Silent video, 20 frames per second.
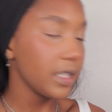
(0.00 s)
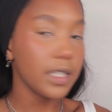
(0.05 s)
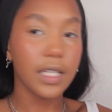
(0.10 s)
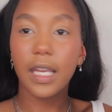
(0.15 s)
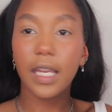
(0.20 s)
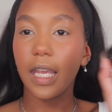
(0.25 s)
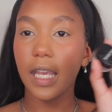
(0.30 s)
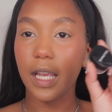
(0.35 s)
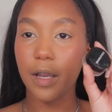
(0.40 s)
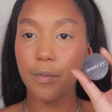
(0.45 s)

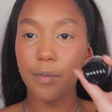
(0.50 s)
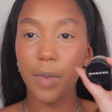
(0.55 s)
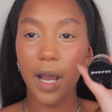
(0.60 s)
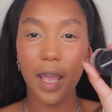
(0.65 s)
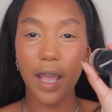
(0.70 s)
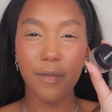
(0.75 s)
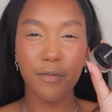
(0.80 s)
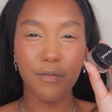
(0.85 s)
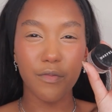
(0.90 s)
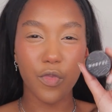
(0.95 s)
Take
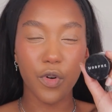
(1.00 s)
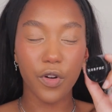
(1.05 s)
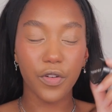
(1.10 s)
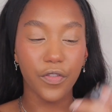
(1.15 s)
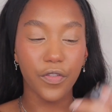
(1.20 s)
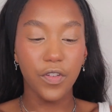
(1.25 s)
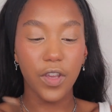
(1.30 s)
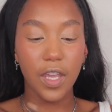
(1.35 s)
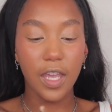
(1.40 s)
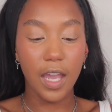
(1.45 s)
my
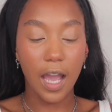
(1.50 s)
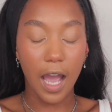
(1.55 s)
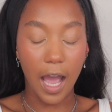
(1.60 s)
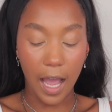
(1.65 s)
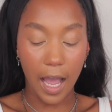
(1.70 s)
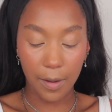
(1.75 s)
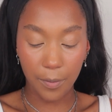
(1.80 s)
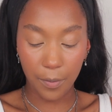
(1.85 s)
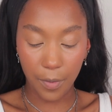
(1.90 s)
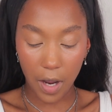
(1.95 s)
Morphe
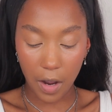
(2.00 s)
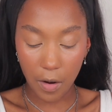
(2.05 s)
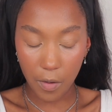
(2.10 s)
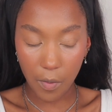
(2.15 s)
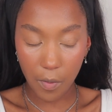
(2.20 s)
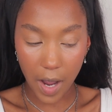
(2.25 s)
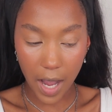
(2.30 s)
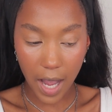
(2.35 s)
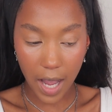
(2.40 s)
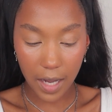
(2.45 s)
eyebrow
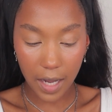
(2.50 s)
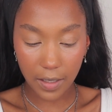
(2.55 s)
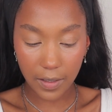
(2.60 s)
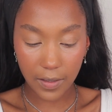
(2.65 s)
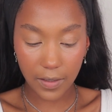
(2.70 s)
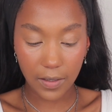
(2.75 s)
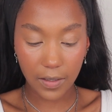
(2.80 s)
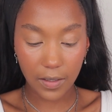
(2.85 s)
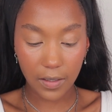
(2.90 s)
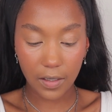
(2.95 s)

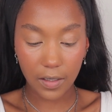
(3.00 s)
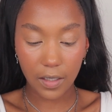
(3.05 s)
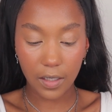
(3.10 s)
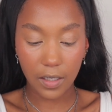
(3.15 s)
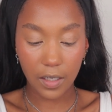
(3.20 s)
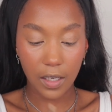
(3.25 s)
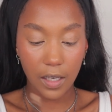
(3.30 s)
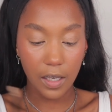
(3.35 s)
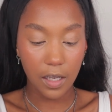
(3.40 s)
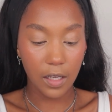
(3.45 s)
wax.
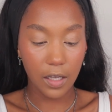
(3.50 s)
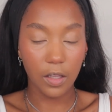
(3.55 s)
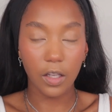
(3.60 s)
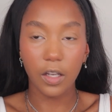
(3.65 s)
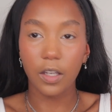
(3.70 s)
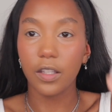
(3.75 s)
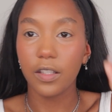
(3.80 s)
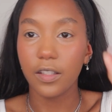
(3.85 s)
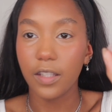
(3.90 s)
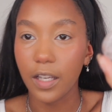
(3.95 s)

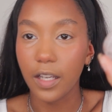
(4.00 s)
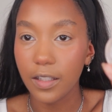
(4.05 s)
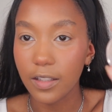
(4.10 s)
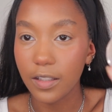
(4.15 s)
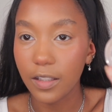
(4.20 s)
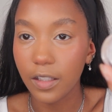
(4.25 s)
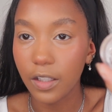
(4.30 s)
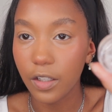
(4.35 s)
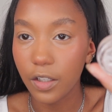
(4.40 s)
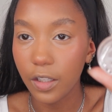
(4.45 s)
Look at this thing,
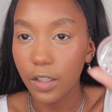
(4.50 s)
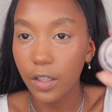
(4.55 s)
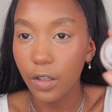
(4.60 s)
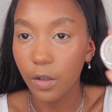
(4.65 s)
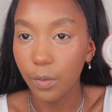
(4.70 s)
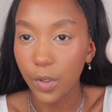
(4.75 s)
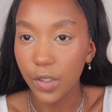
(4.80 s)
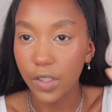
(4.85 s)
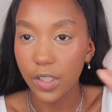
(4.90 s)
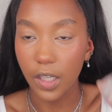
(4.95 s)
it's literally
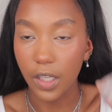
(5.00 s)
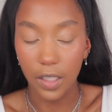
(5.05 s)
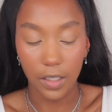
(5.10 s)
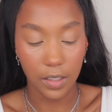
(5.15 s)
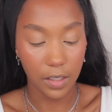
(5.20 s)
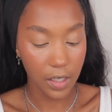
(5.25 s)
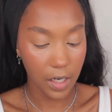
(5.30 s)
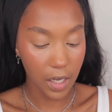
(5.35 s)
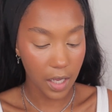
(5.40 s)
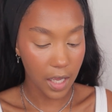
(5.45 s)
almost
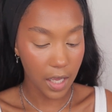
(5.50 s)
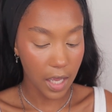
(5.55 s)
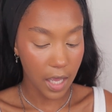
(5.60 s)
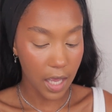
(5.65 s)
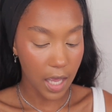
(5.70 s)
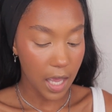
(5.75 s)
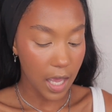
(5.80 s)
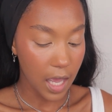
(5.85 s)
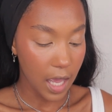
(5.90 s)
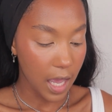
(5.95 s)
done.
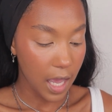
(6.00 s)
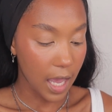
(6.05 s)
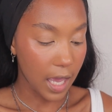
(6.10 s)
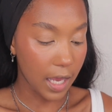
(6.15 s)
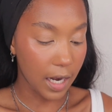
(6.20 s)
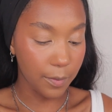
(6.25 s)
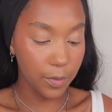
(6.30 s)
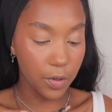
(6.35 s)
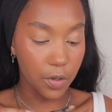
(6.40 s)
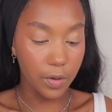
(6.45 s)

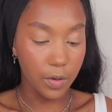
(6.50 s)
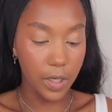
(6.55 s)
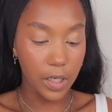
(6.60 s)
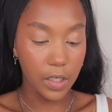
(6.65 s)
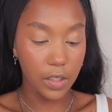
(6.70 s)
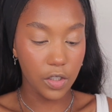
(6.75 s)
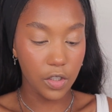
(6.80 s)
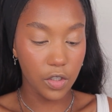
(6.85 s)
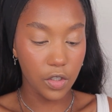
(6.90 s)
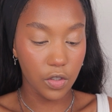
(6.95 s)
And I'm
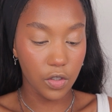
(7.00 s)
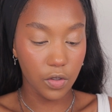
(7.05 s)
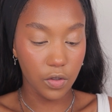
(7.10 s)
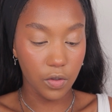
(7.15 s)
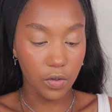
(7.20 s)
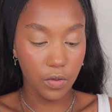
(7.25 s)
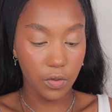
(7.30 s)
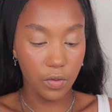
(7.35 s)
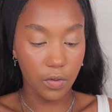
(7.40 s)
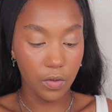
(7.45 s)
going
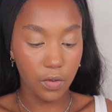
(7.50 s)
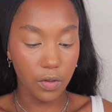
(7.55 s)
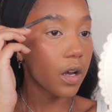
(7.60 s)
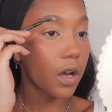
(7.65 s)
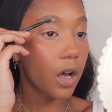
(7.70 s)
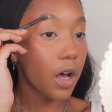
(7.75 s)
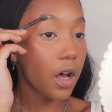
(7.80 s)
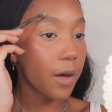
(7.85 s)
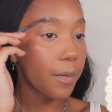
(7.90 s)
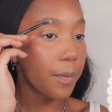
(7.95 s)
to
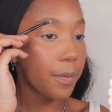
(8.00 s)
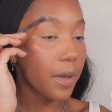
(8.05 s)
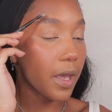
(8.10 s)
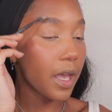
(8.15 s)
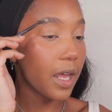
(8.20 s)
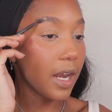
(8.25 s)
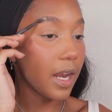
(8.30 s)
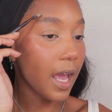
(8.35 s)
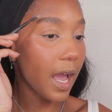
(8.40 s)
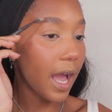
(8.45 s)
up
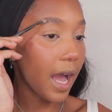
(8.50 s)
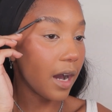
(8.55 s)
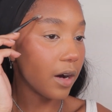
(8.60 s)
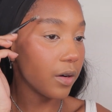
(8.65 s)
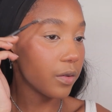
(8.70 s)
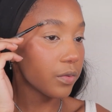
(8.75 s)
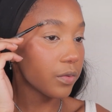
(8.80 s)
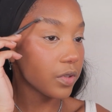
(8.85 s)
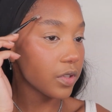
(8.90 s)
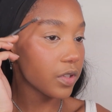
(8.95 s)
and
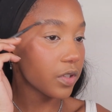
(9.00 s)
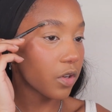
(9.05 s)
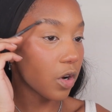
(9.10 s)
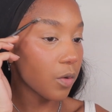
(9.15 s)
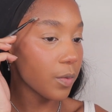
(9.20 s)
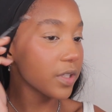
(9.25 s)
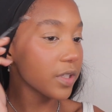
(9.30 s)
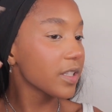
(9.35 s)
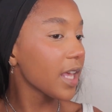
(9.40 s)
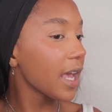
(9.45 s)
out,
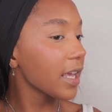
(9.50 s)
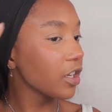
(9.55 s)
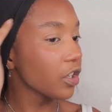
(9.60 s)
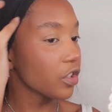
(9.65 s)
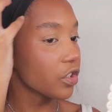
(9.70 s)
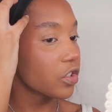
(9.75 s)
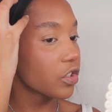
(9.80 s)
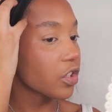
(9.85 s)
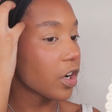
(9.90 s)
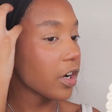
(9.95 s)
almost like
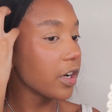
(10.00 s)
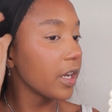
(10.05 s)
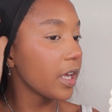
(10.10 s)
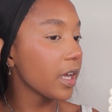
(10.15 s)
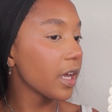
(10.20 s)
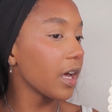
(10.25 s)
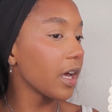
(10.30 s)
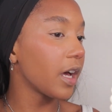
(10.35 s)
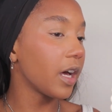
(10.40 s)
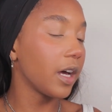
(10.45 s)
you're
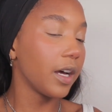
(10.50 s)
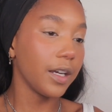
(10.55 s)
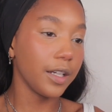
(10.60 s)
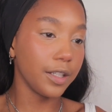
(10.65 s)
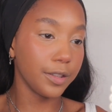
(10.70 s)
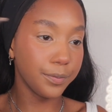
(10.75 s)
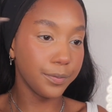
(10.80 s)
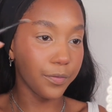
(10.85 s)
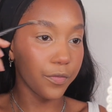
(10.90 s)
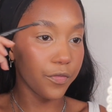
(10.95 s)
starting
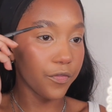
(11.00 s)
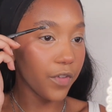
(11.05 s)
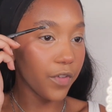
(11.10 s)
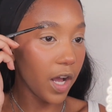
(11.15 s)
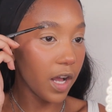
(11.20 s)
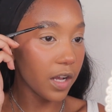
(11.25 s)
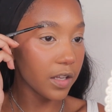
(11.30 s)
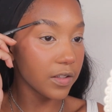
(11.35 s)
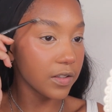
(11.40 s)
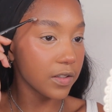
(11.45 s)
a
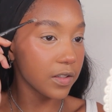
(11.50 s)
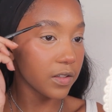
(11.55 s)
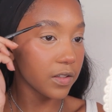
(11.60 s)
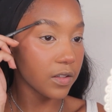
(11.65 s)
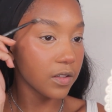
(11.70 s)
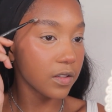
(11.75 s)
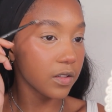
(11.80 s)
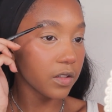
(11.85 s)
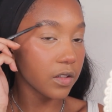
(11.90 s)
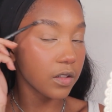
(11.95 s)

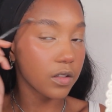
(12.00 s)
Voss